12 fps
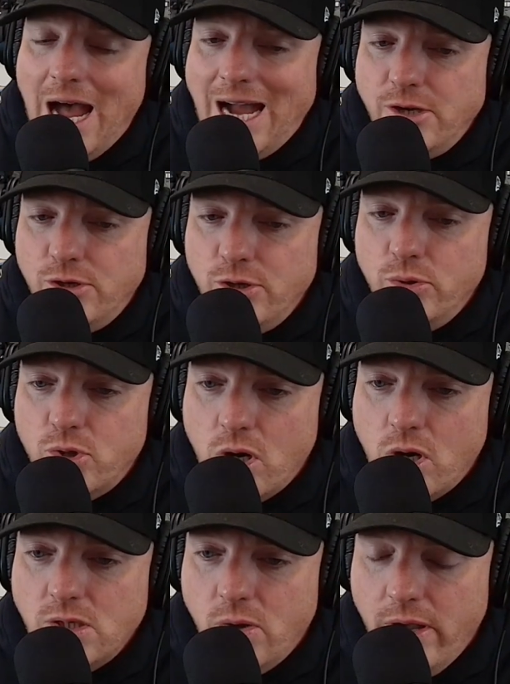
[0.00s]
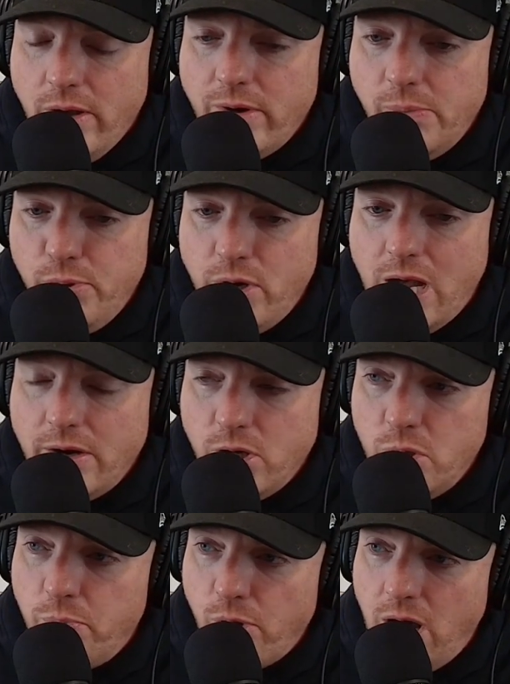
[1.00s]
I do trust Toyota to put out a
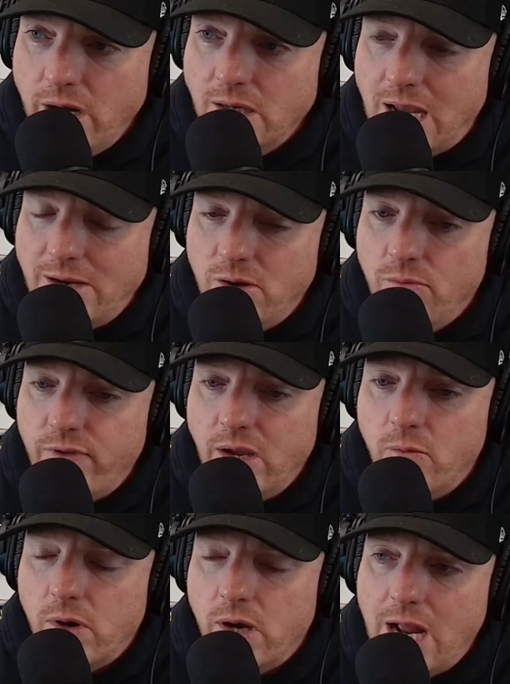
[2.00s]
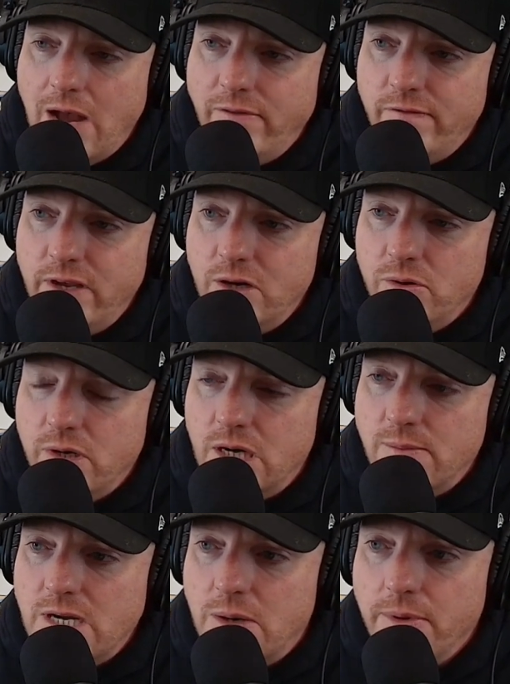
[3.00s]
good product. I don't think we're going to have a vehicle that
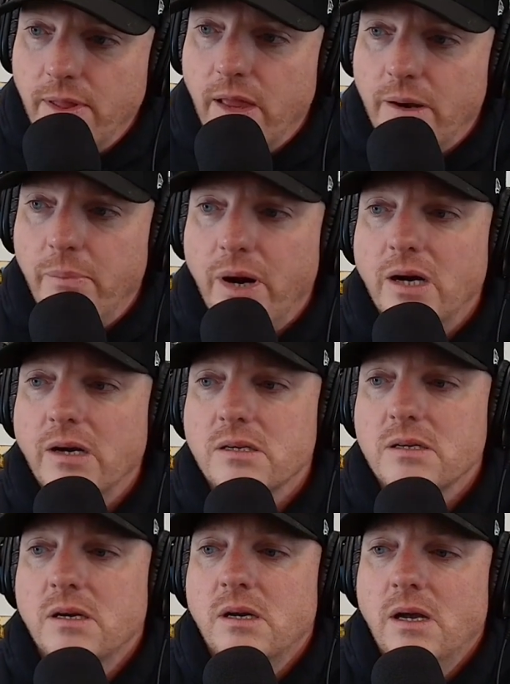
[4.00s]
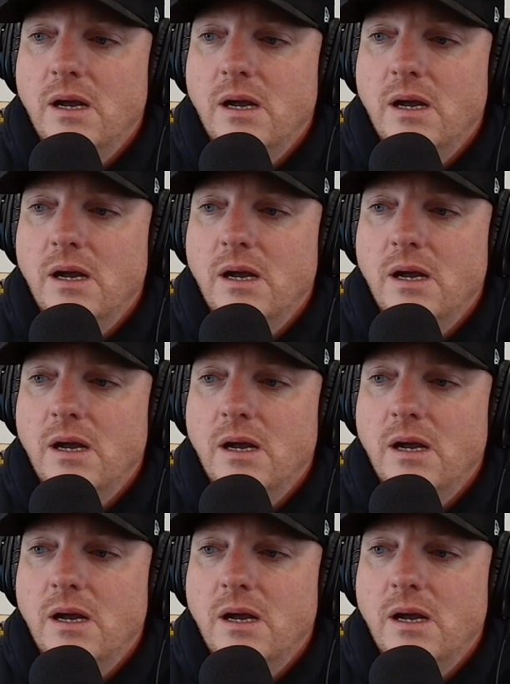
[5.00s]
comes out with a lot of bugs.